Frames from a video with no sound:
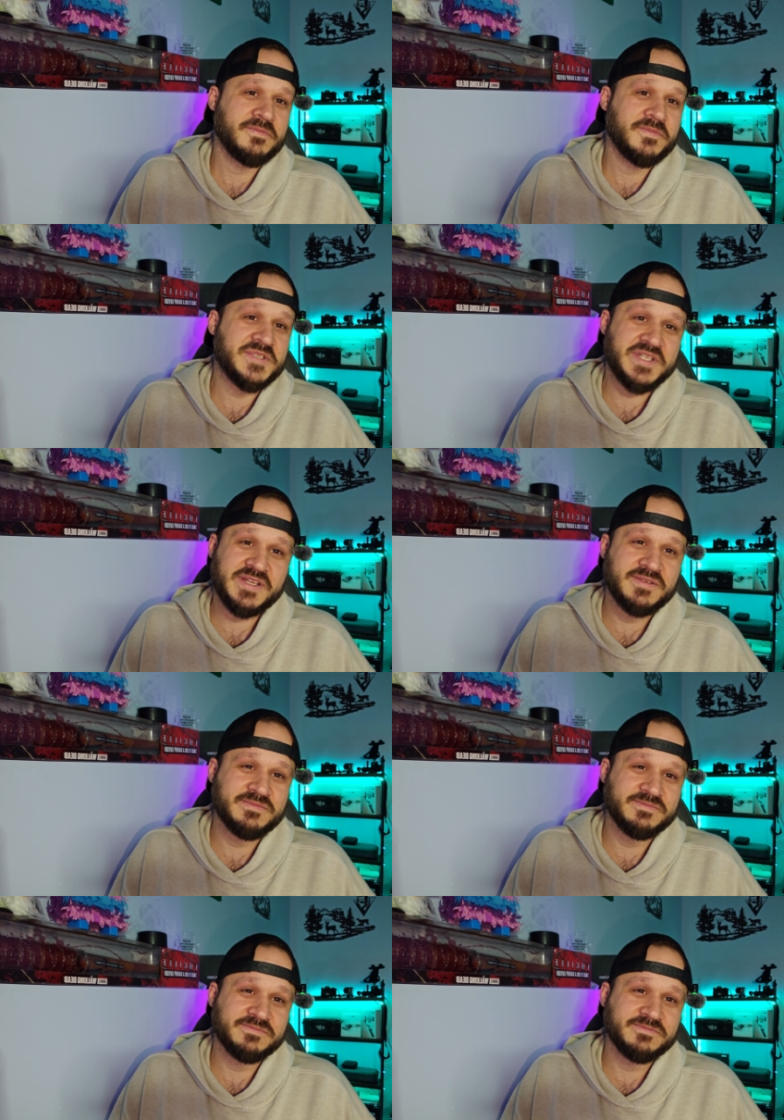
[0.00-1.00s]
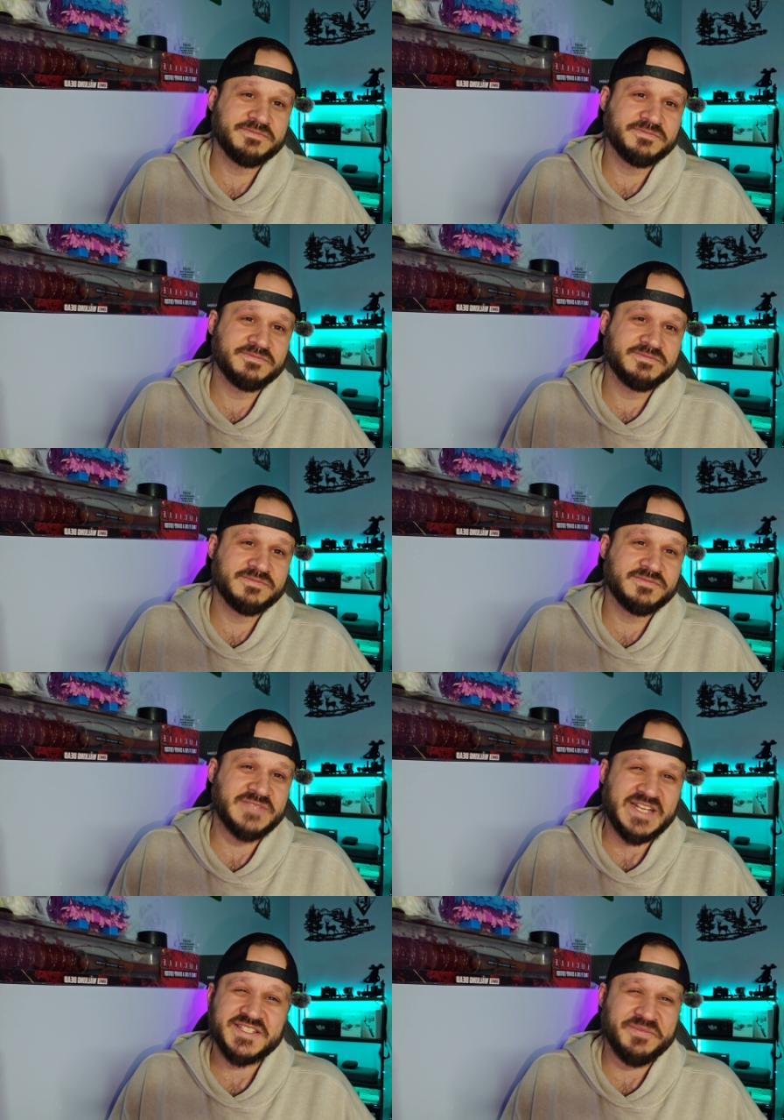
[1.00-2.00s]
See?
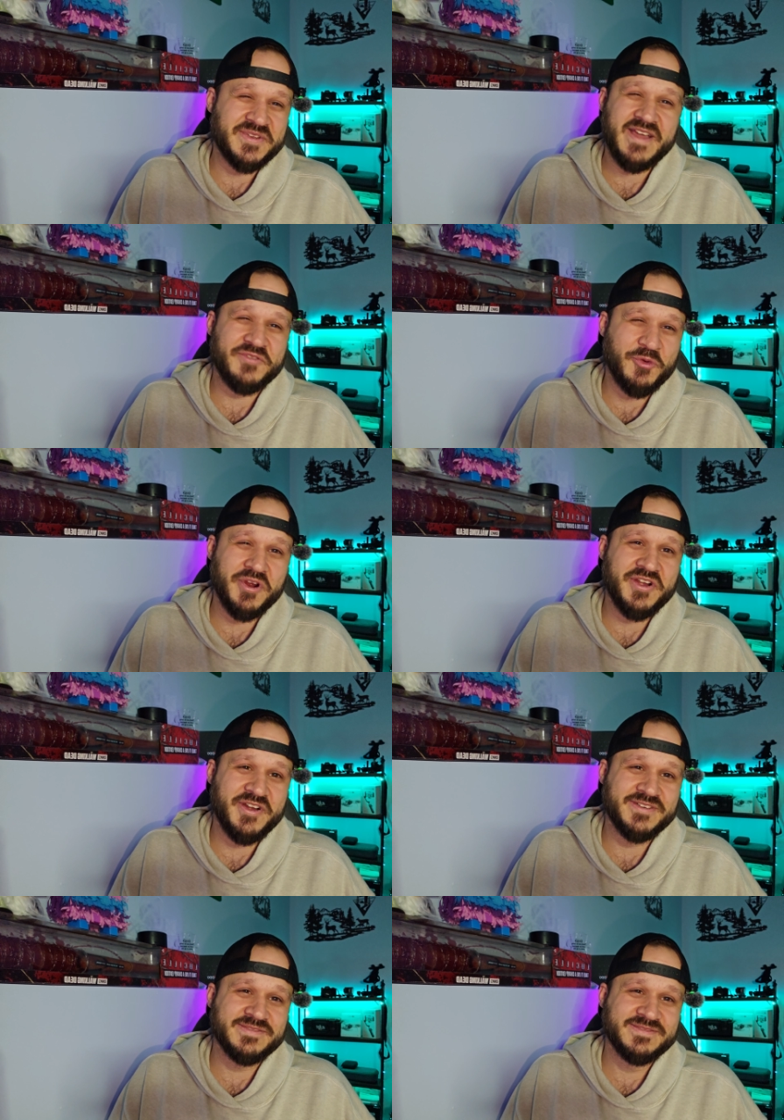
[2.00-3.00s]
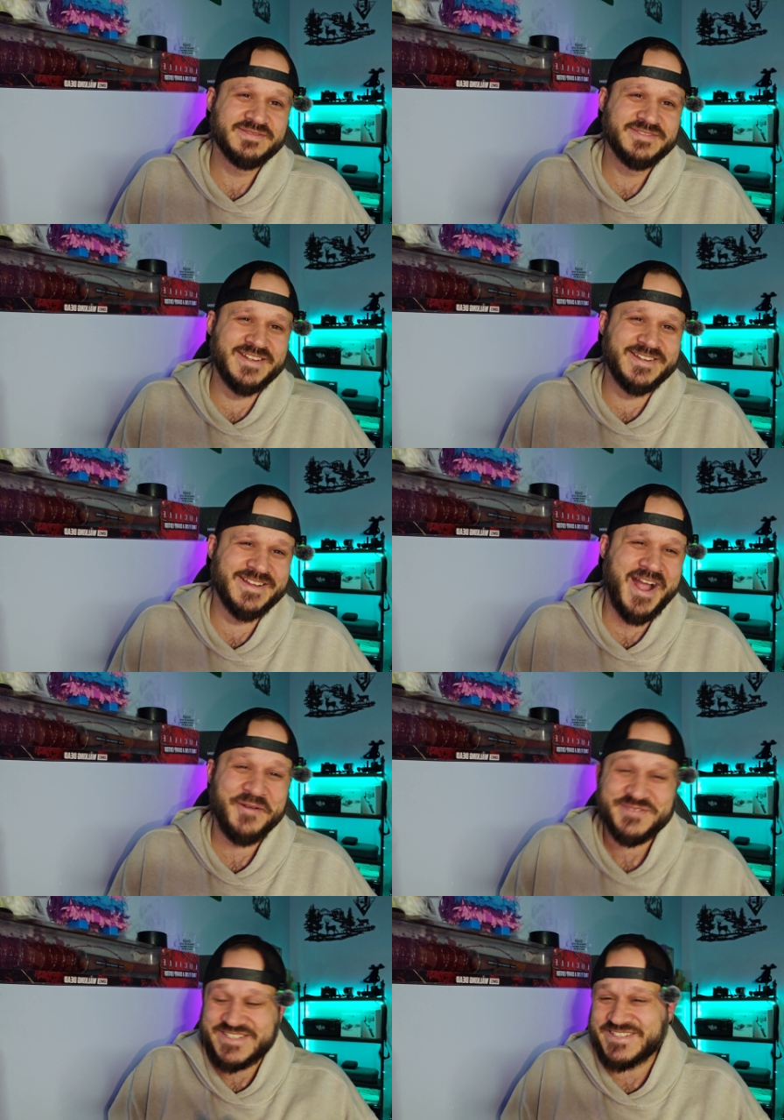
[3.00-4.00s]
That's something I have to work on.
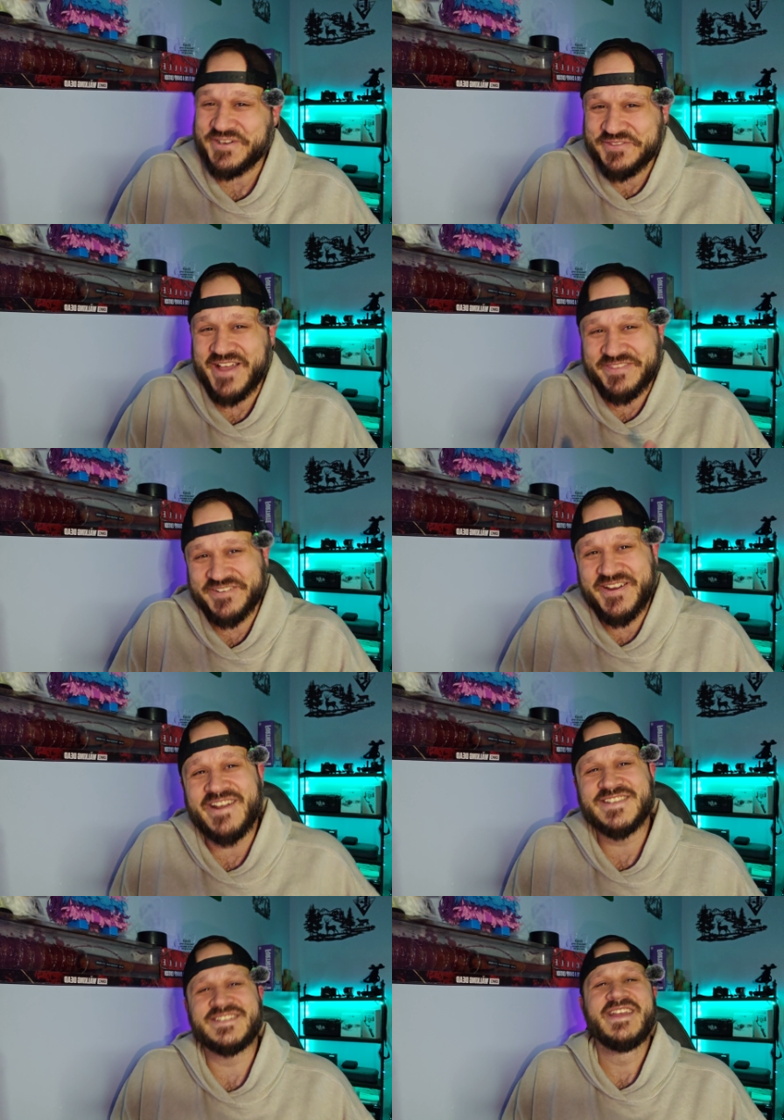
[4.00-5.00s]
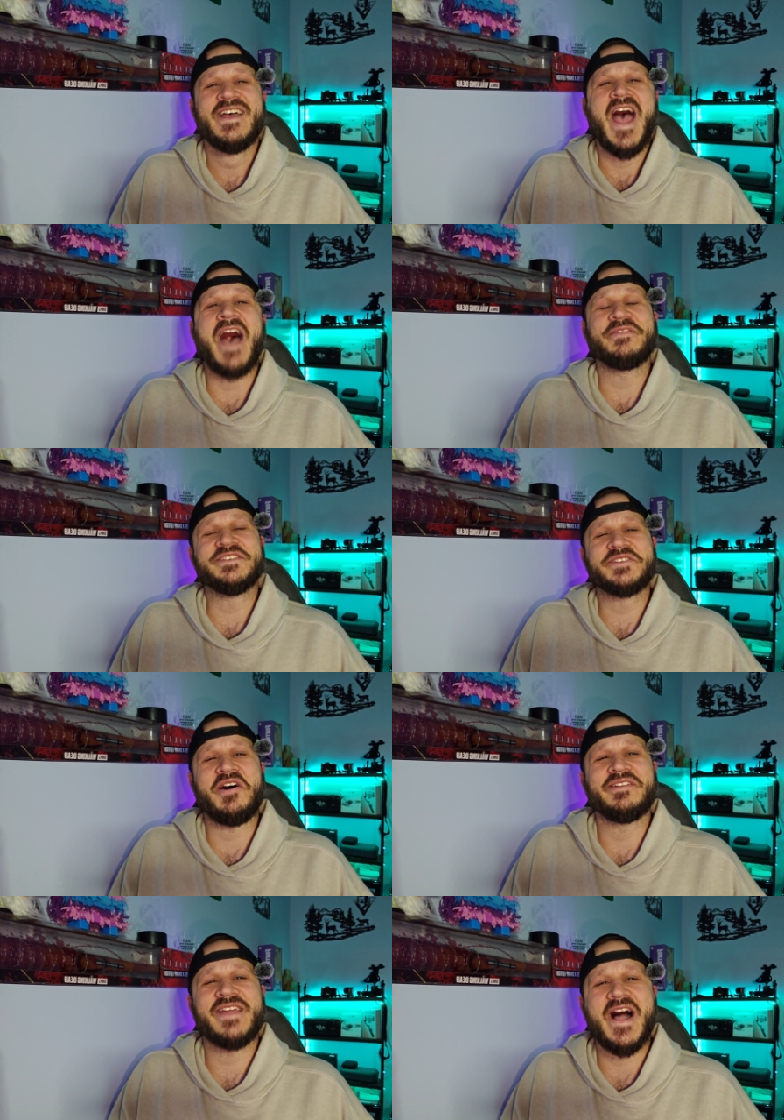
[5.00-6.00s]
I'm still not the greatest at these
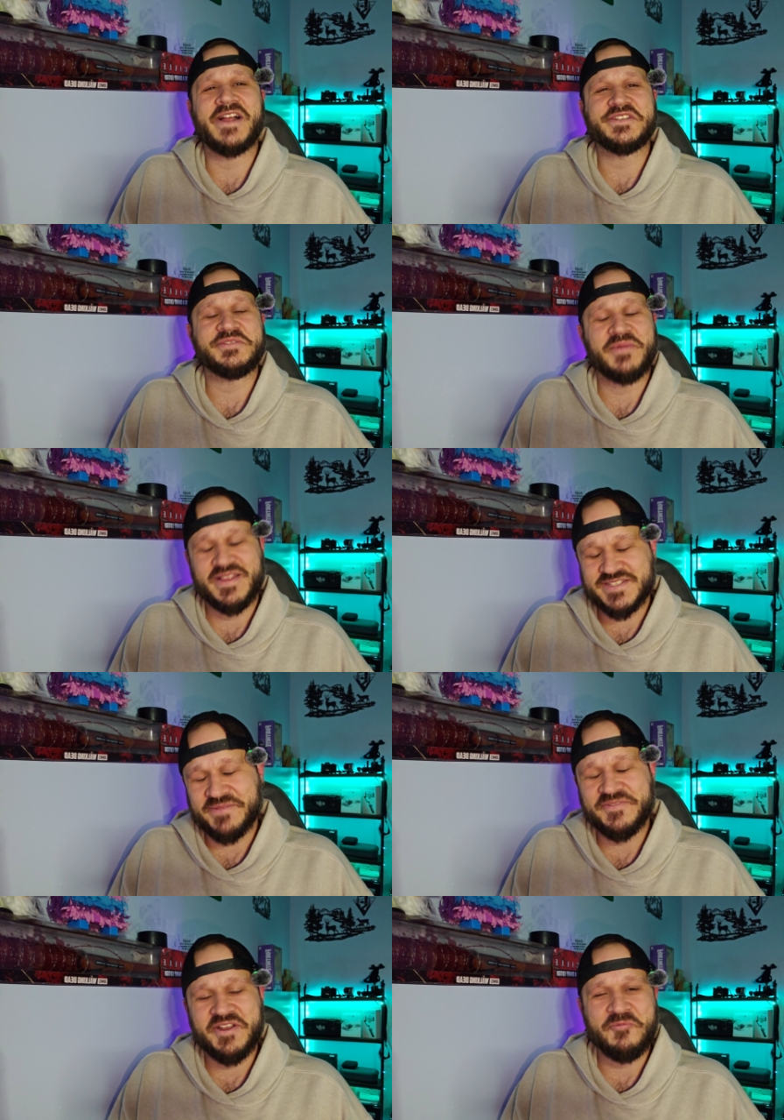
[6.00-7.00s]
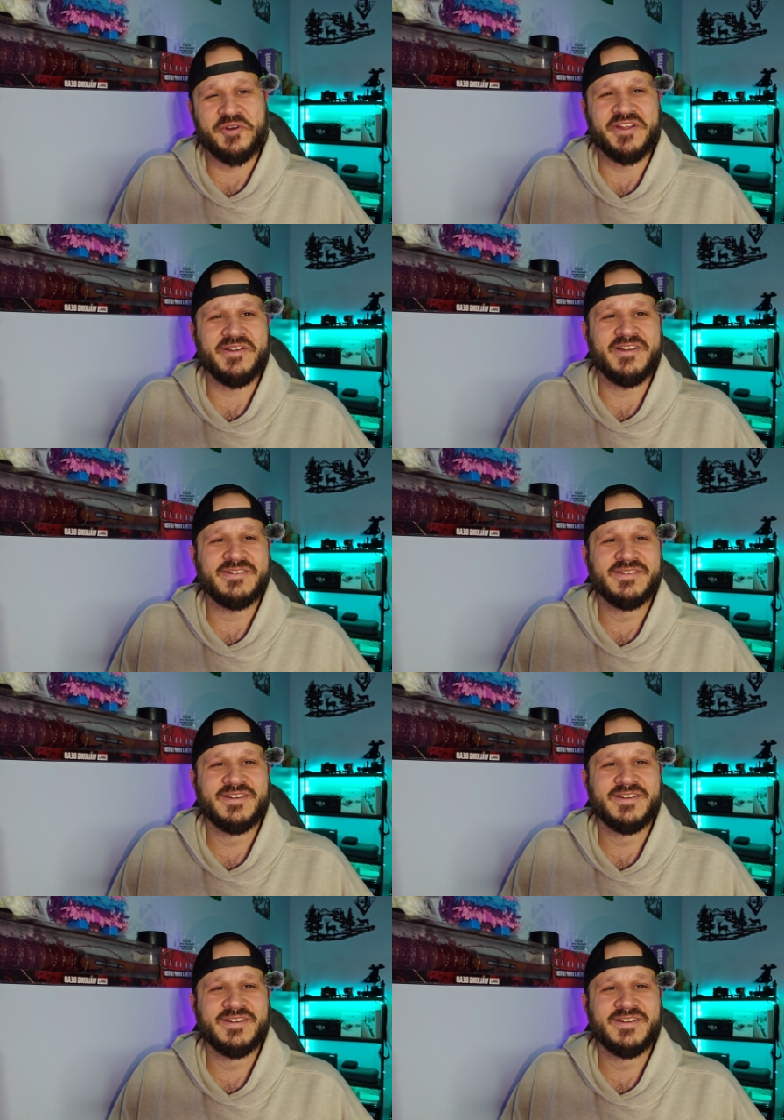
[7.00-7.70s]
call to actions, but that's something I'm working on.